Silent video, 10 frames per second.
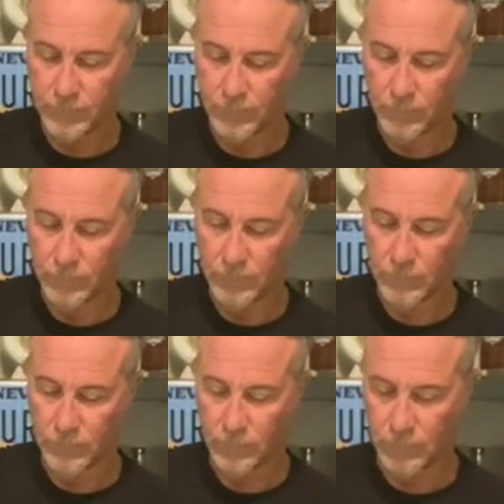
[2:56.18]

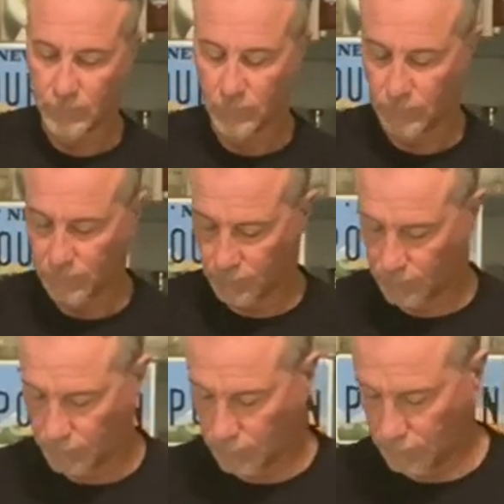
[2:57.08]

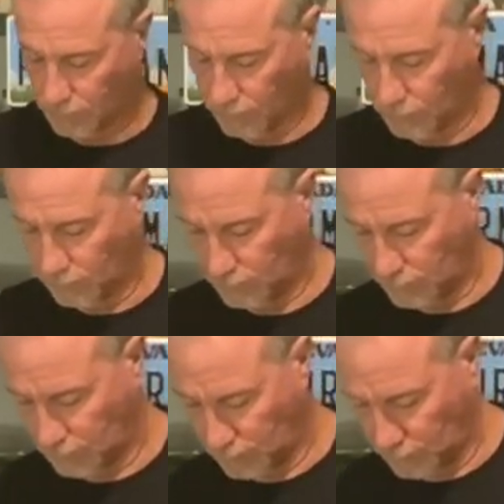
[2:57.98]

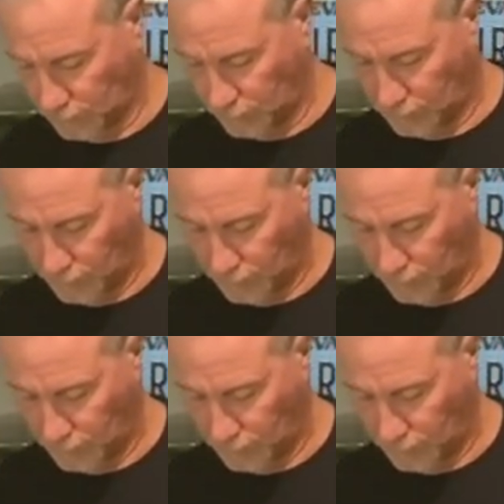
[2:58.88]
[no speech]